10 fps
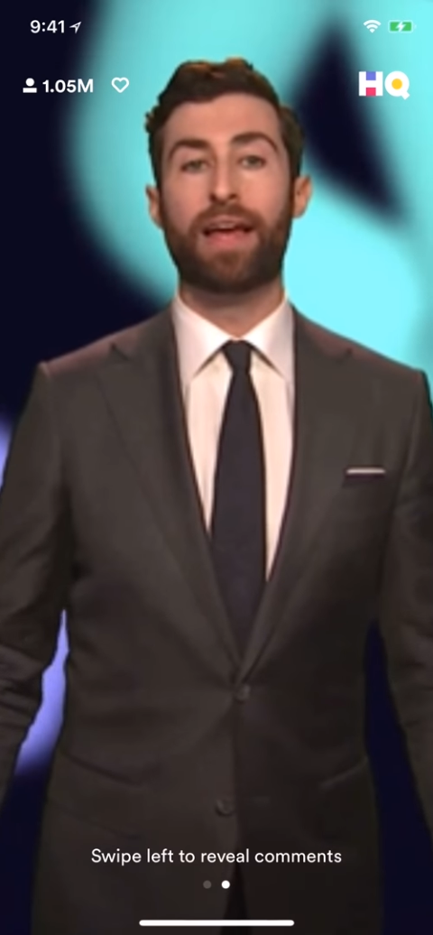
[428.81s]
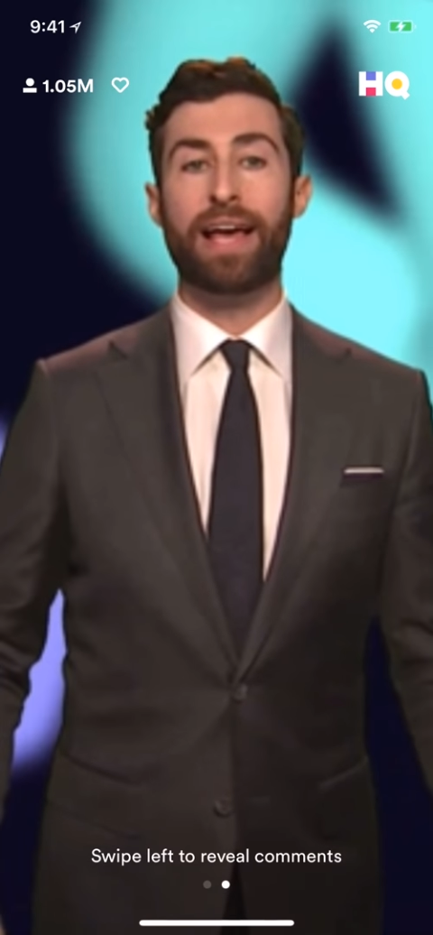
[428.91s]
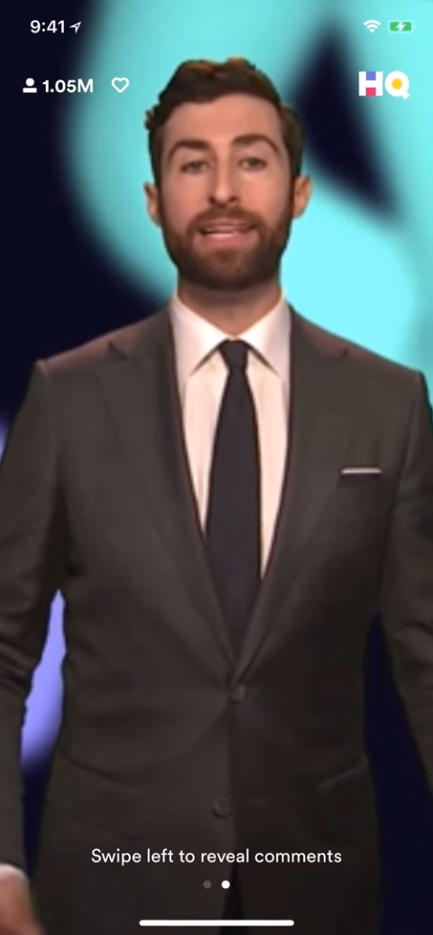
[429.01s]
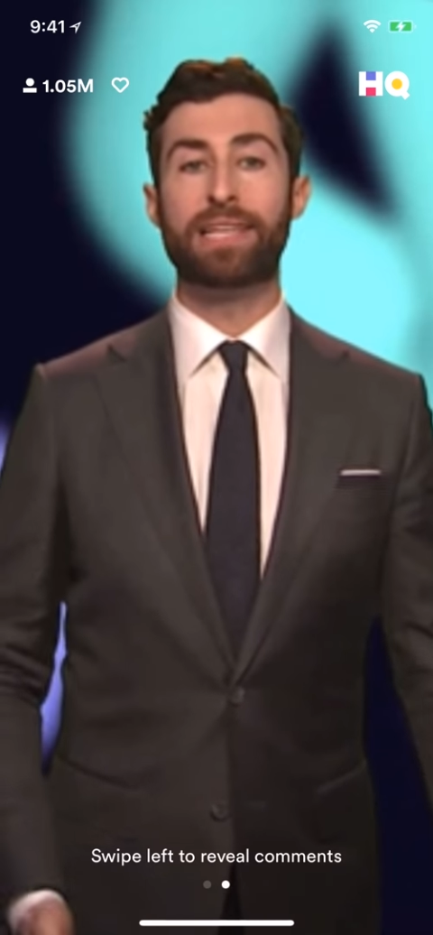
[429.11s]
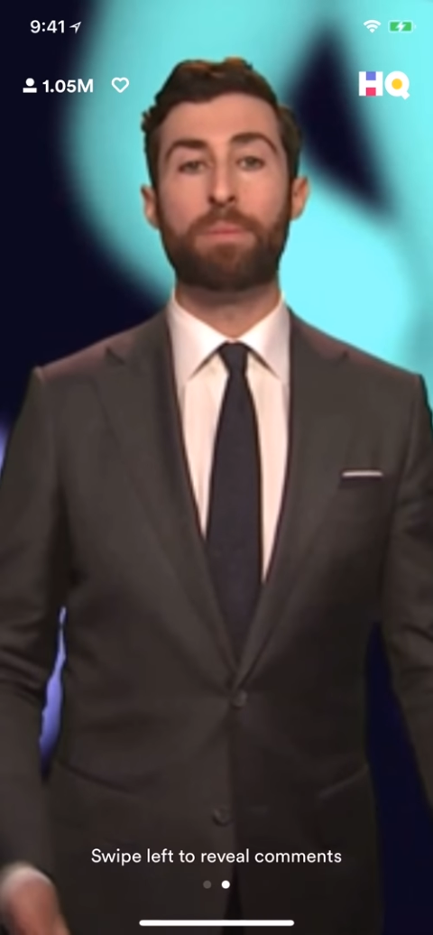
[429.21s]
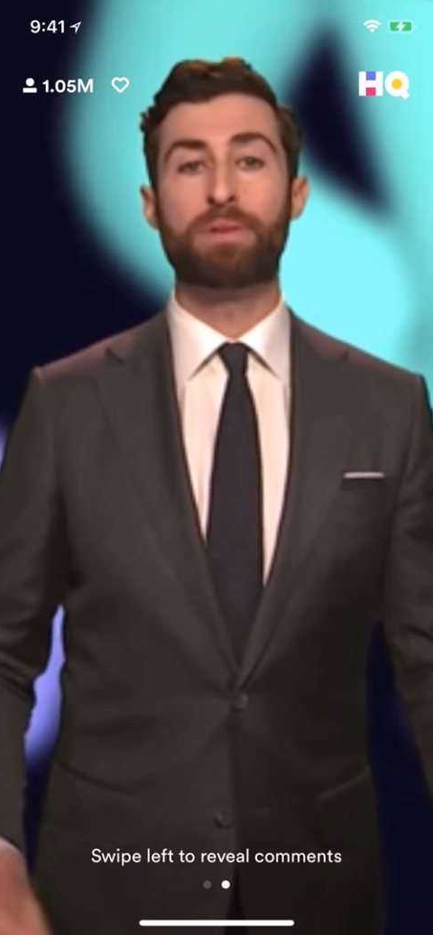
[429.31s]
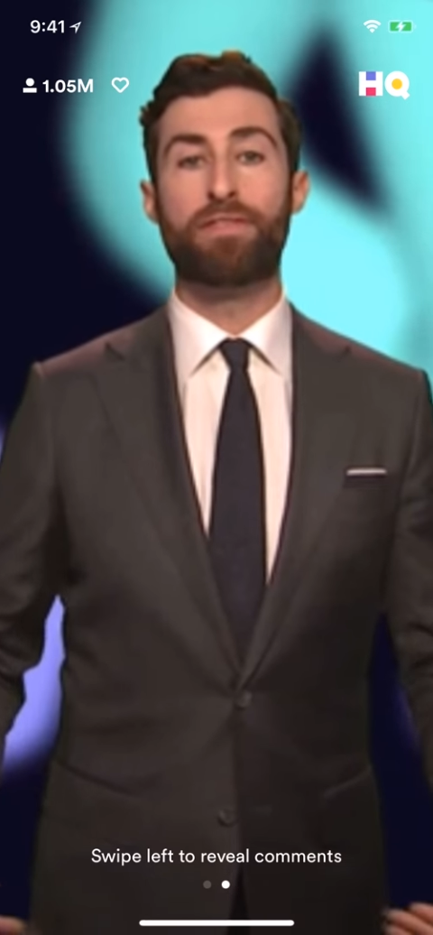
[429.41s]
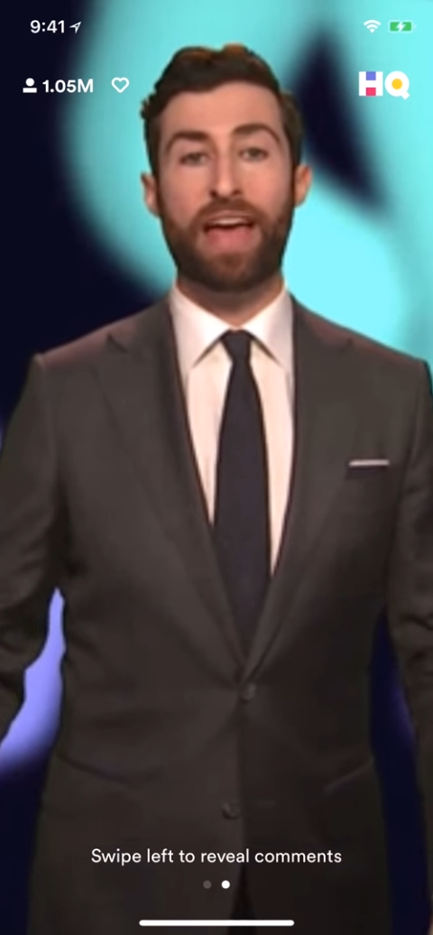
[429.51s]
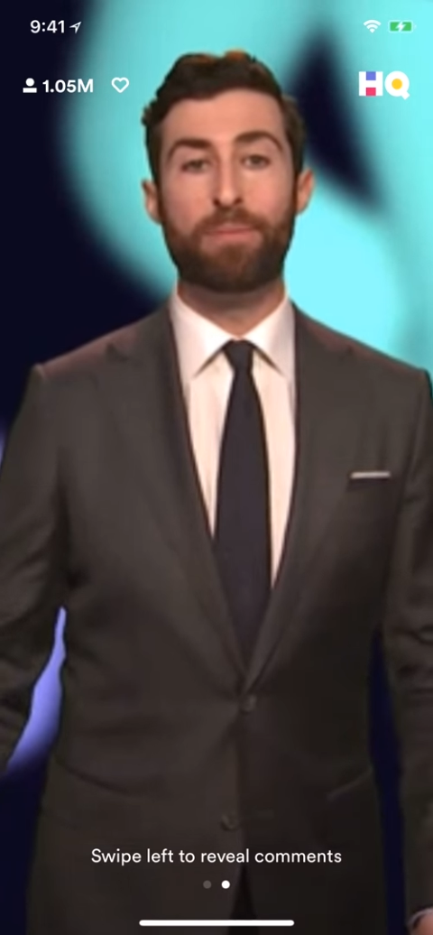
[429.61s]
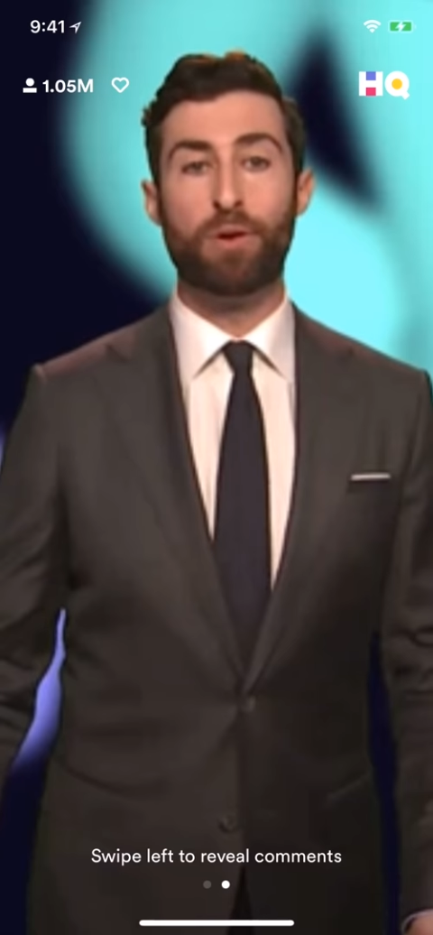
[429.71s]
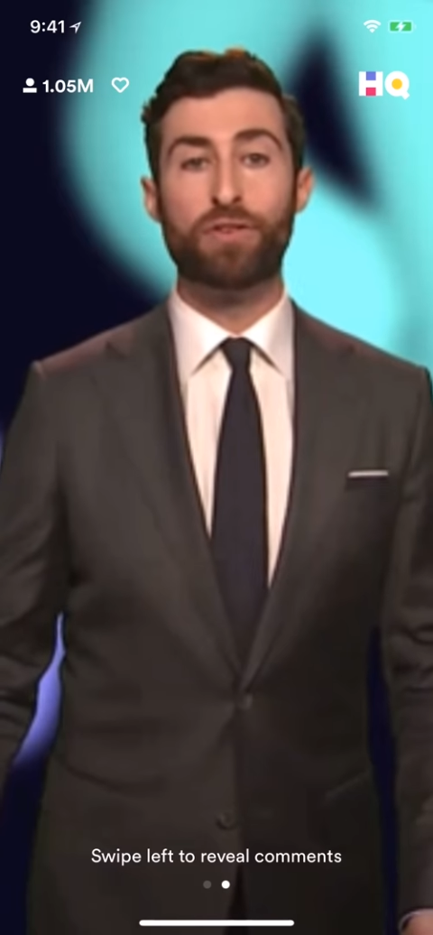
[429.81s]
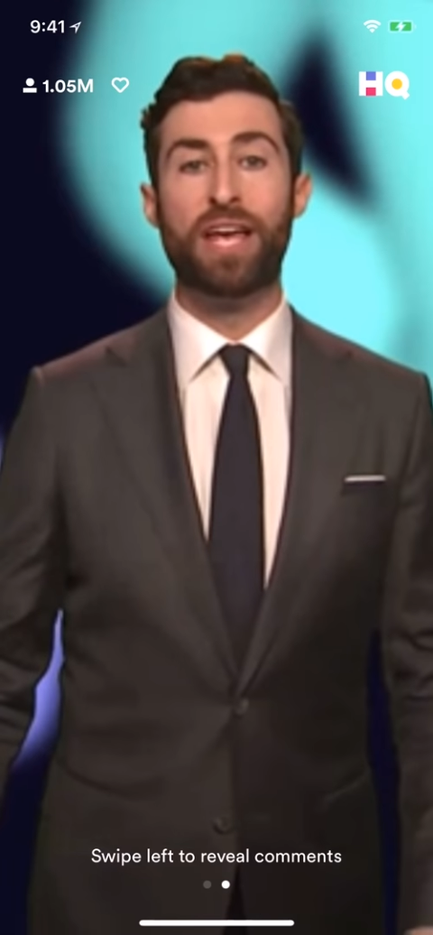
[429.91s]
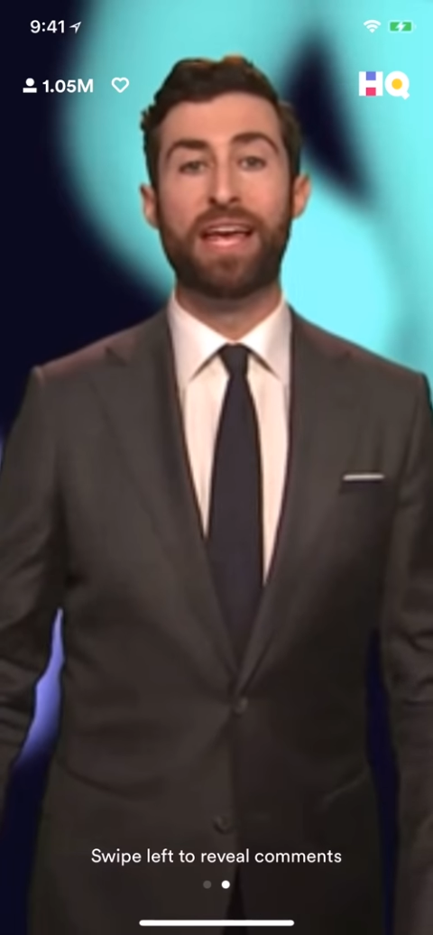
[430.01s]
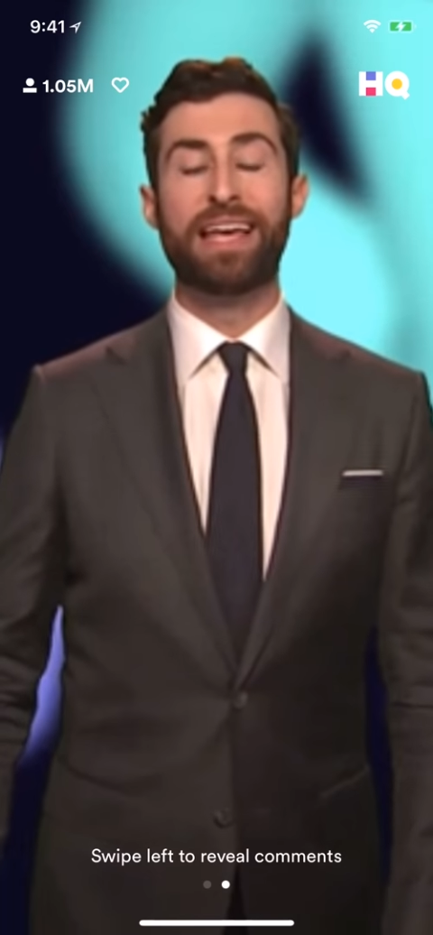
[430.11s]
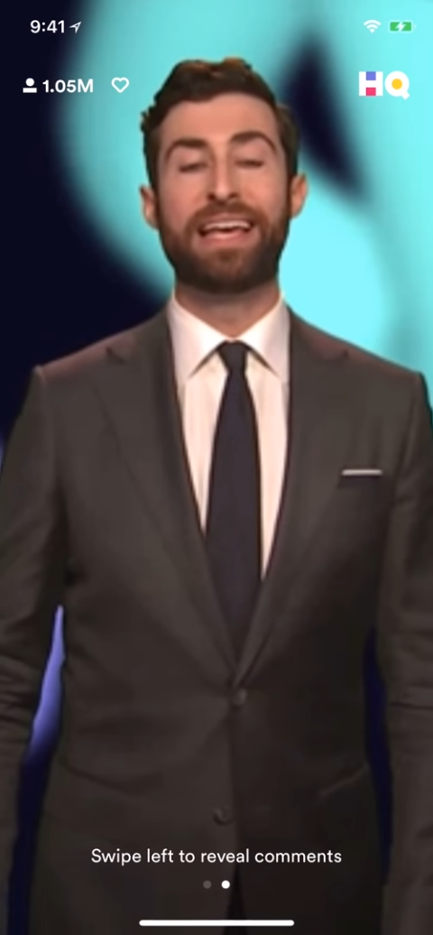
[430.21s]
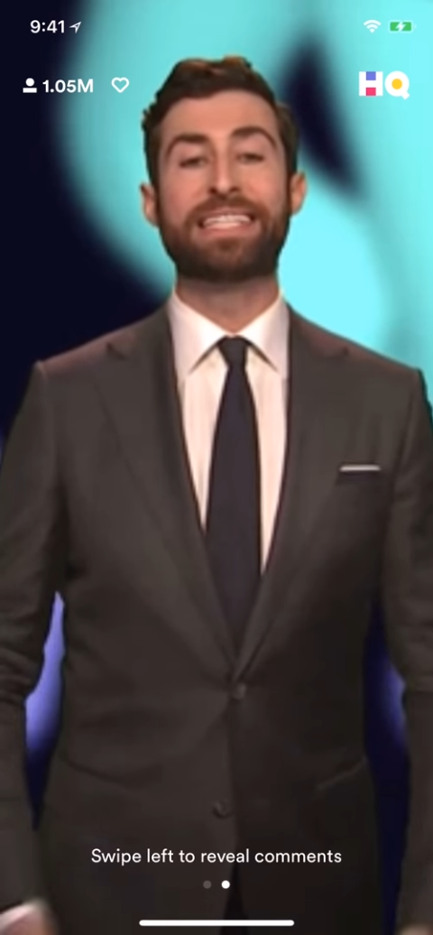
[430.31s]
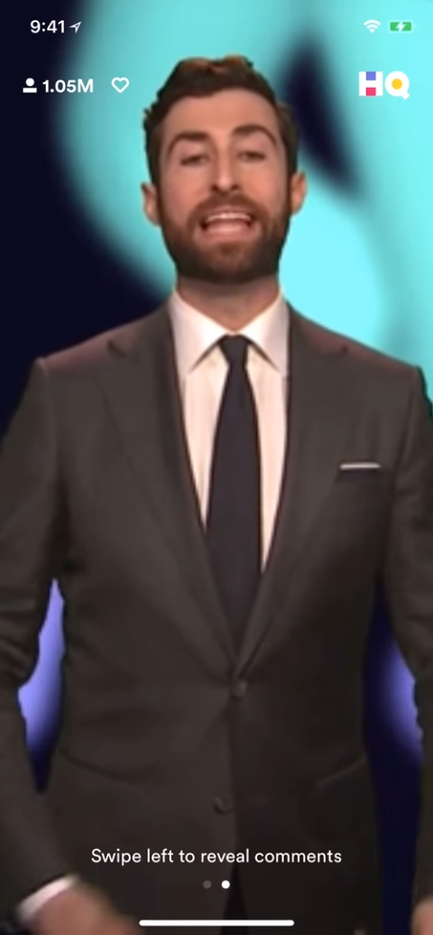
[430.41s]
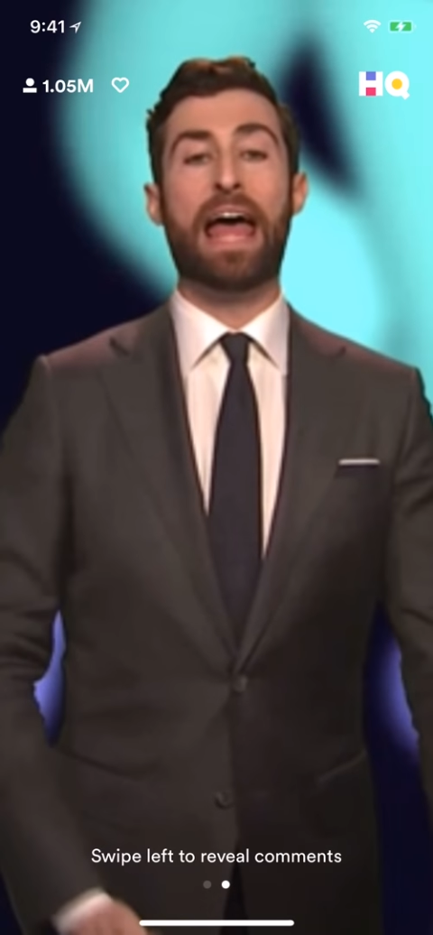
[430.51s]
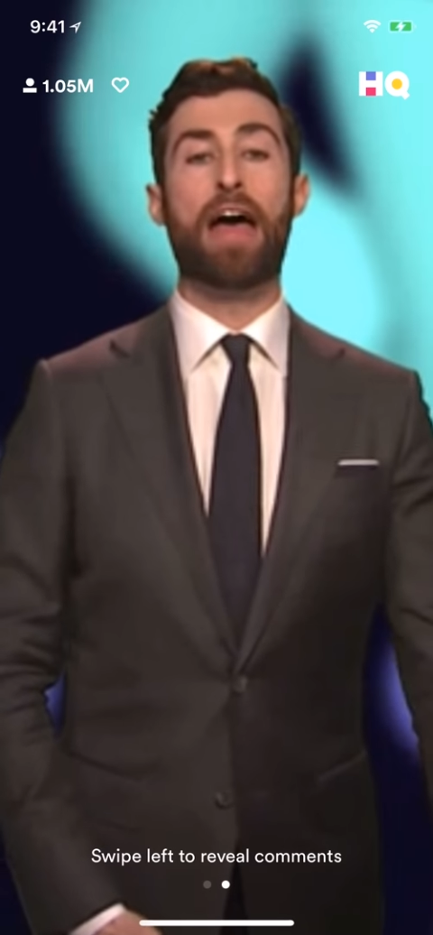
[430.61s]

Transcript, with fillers: Aesop's fables. He's the